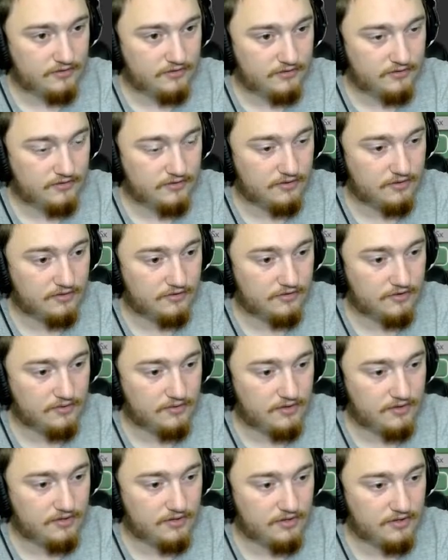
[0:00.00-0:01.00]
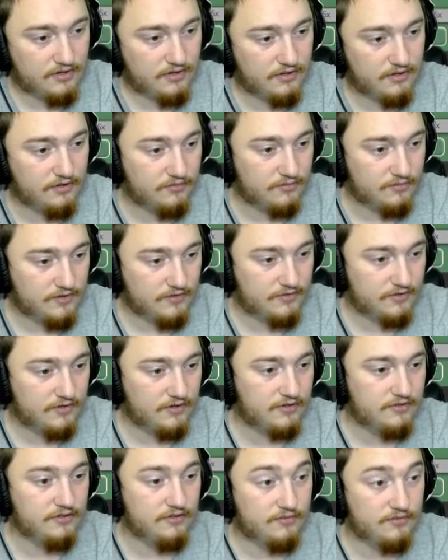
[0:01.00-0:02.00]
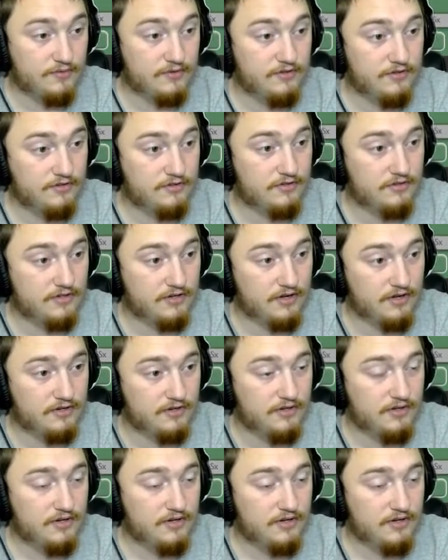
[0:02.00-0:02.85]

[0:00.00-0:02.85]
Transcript: So let's go here, let's research a ton.